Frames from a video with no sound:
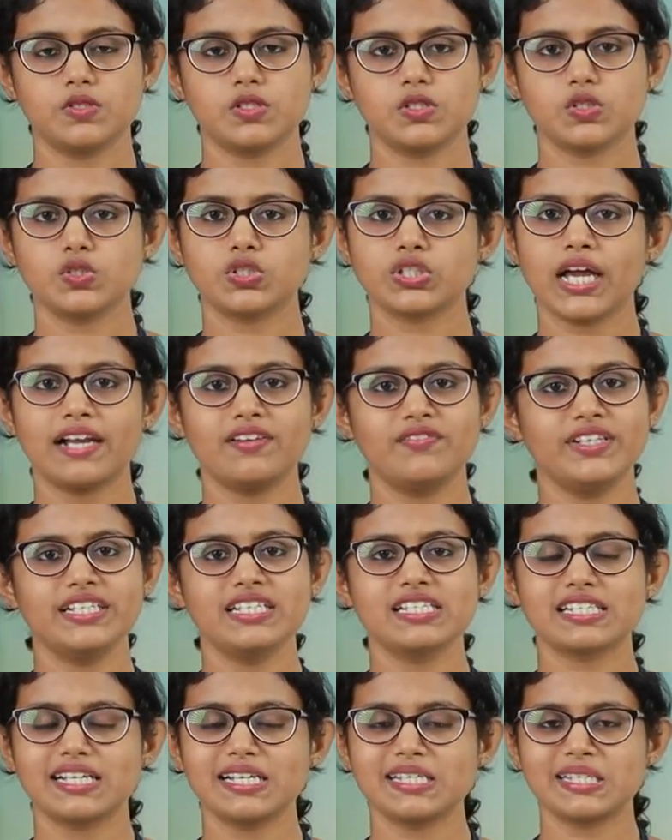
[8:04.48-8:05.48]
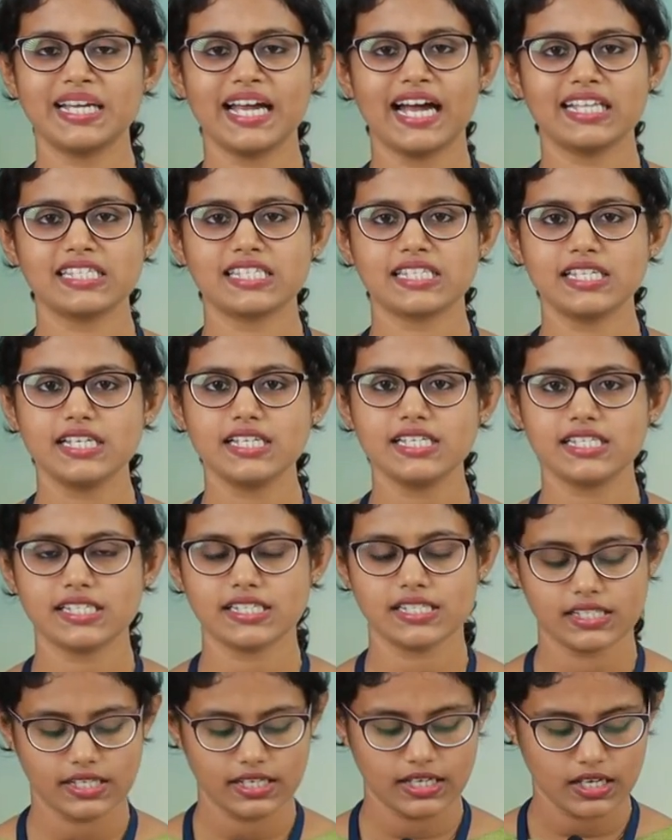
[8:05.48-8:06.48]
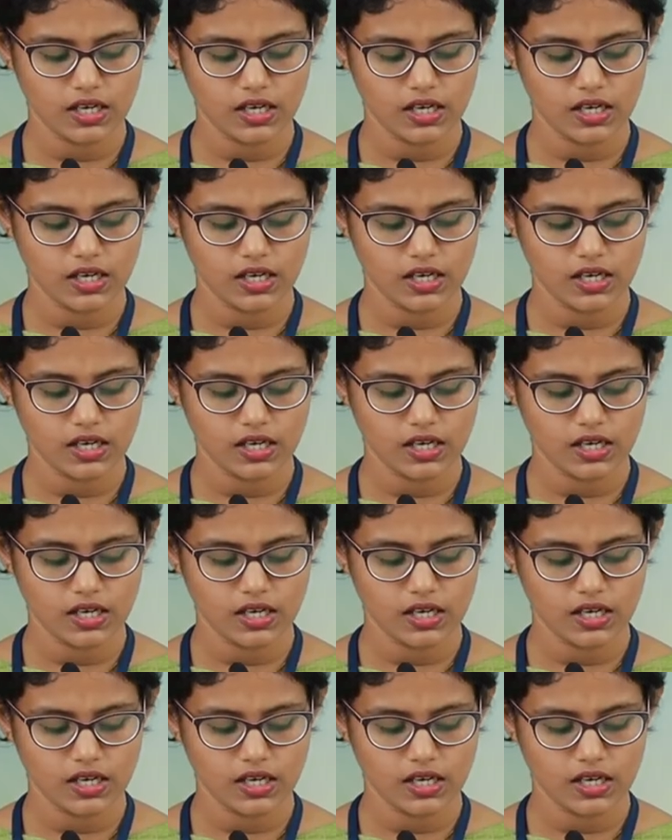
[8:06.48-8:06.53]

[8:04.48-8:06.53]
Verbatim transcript: So shall we discuss the answers?